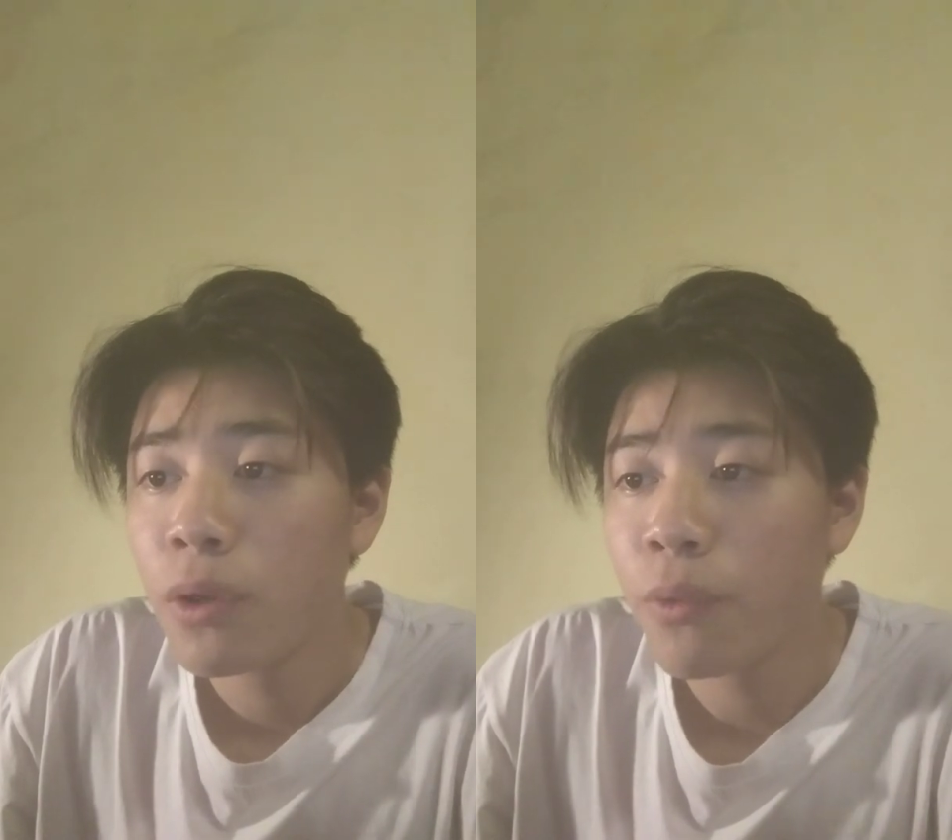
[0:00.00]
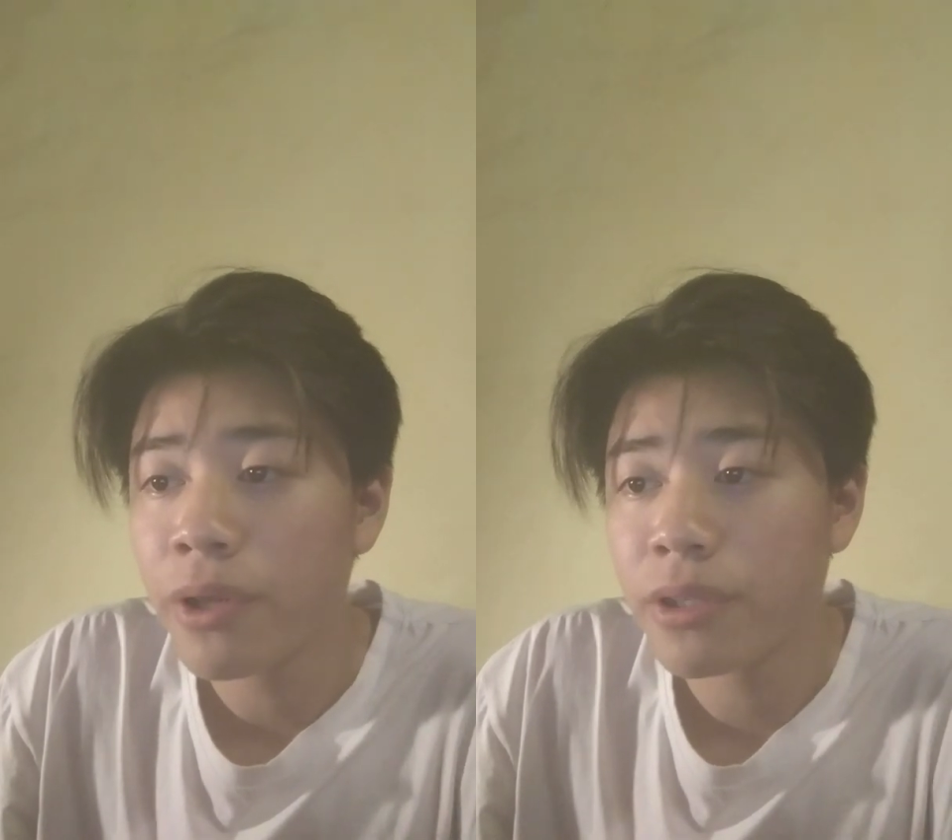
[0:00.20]

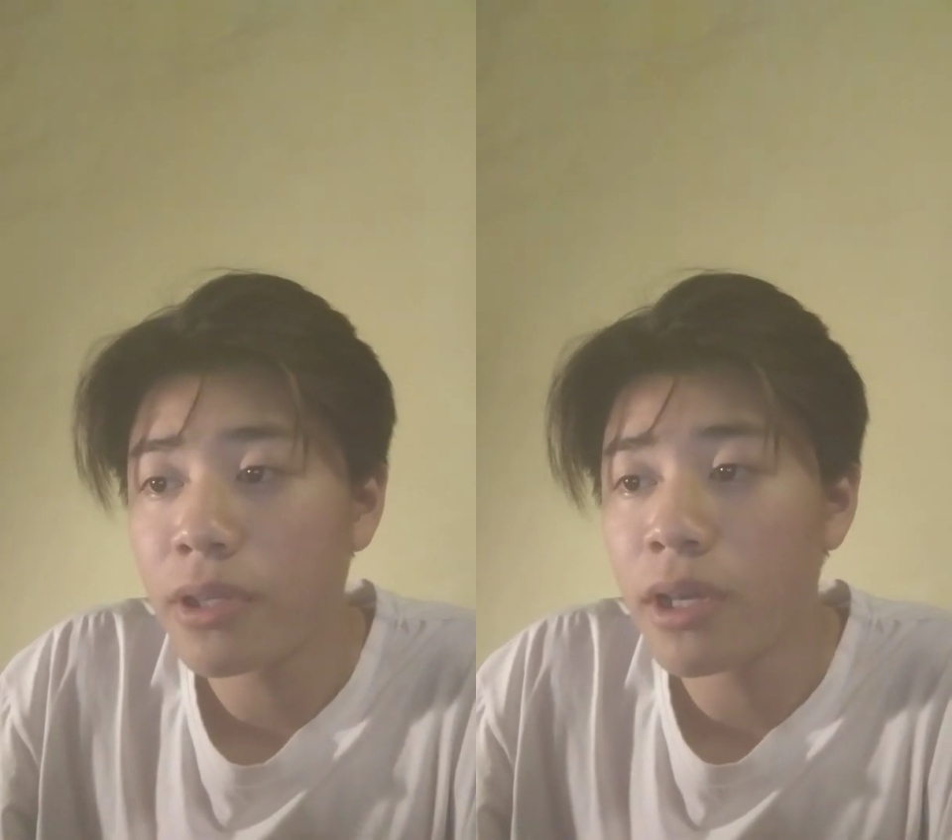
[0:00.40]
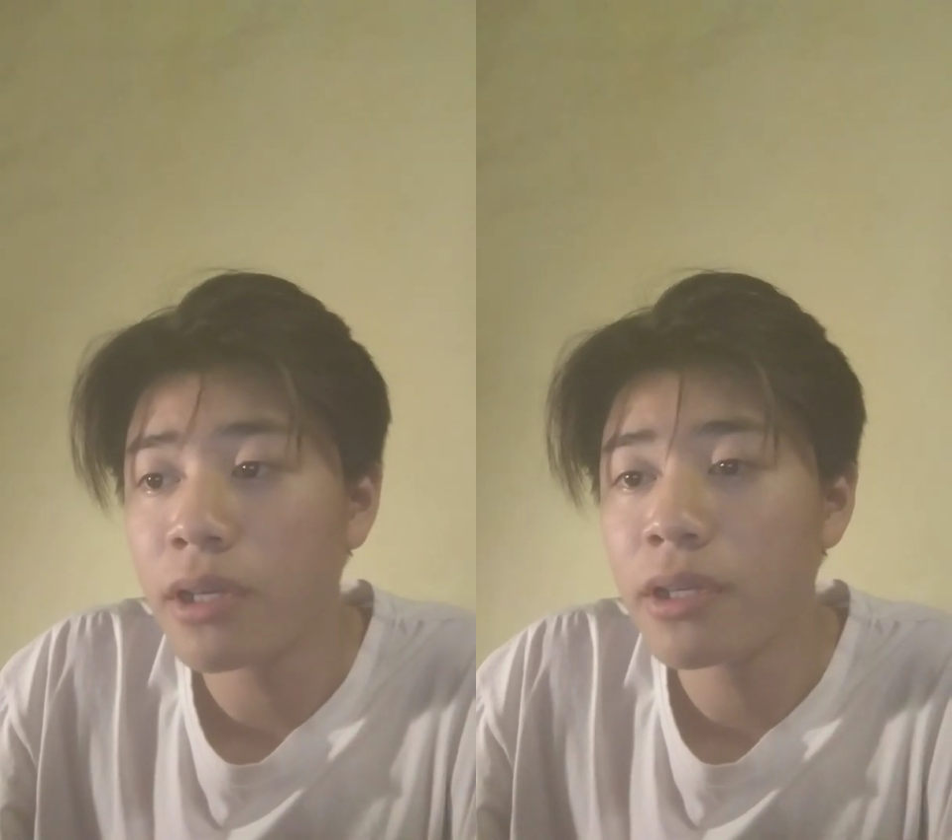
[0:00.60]
with
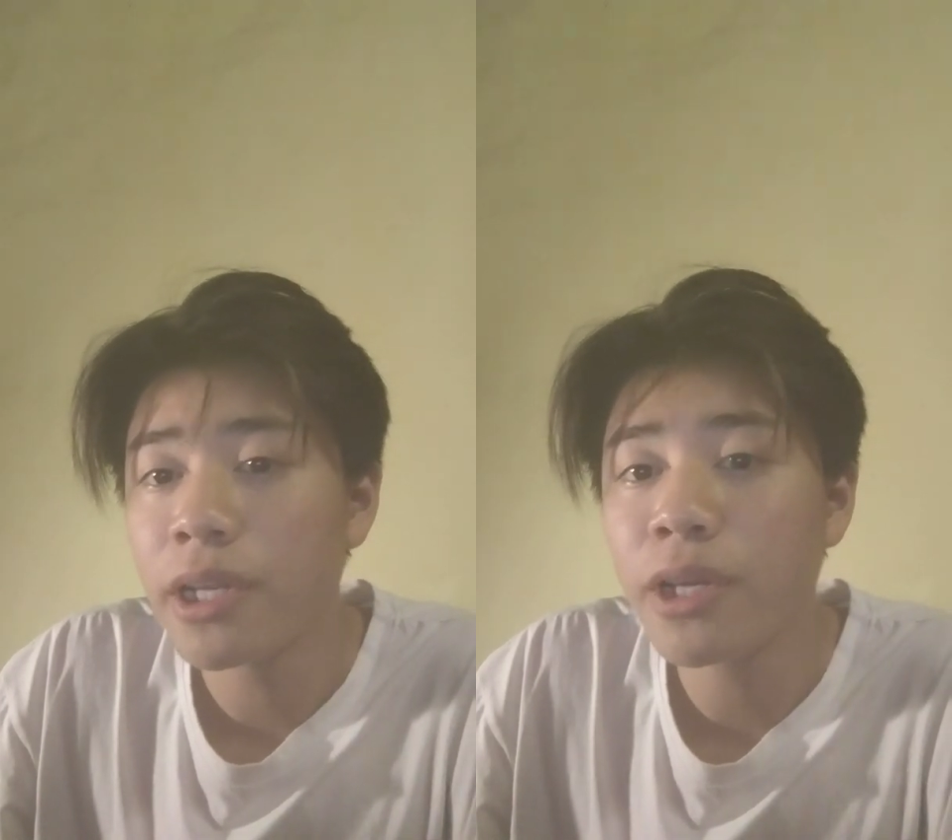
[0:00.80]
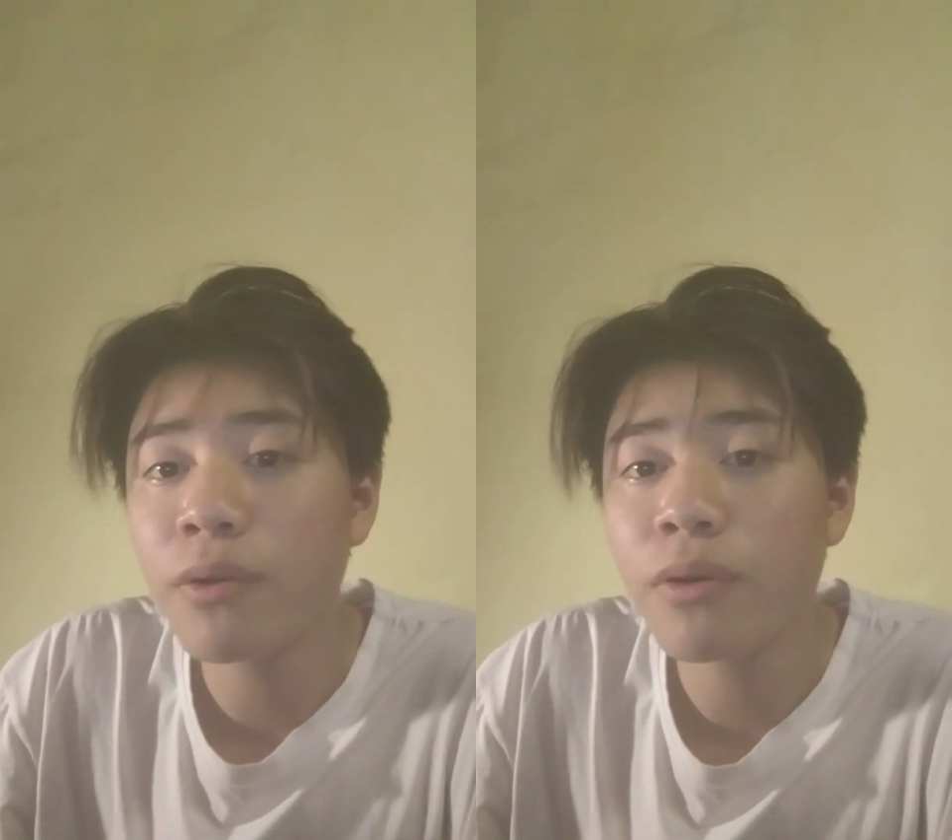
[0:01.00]
an
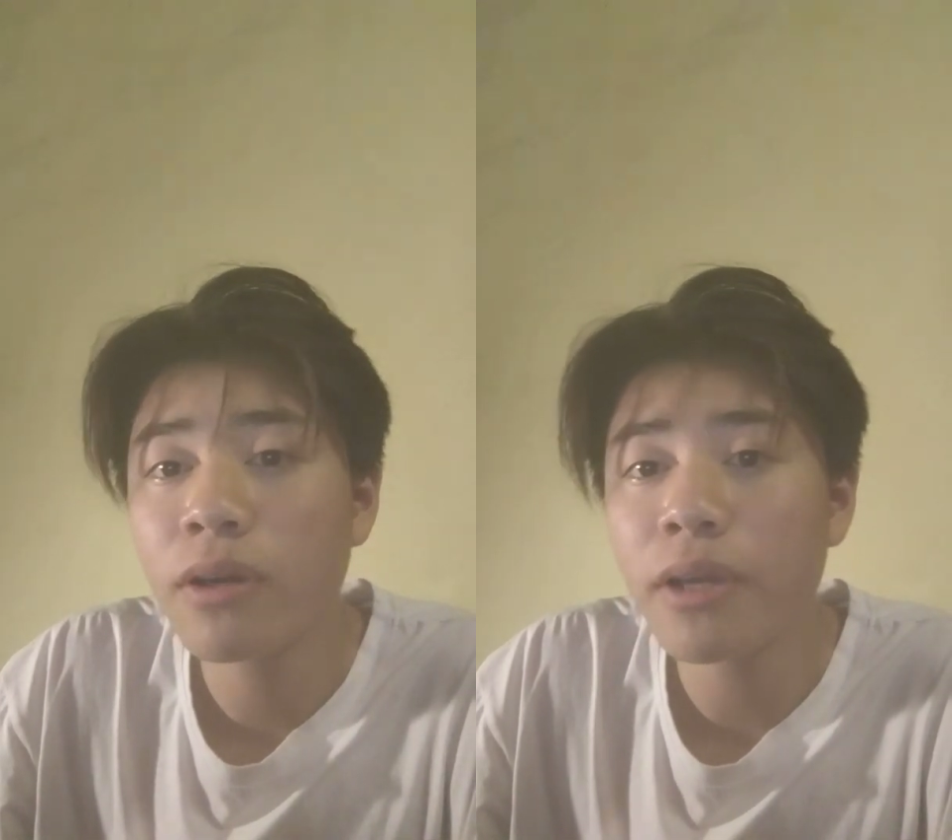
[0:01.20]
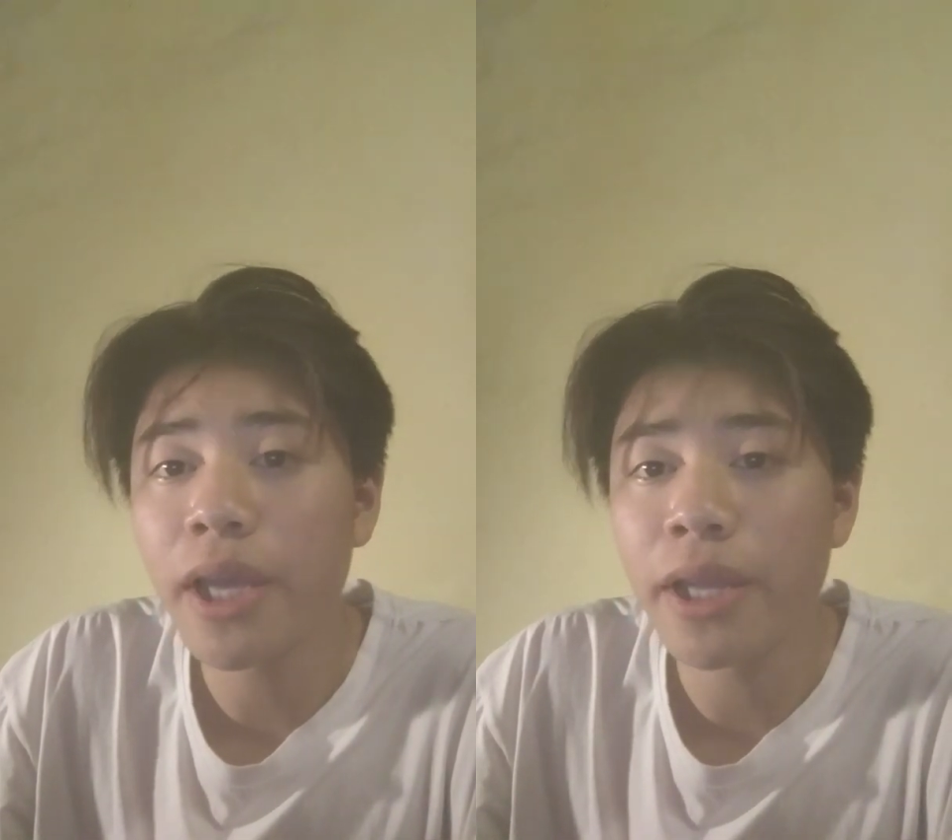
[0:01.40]
equal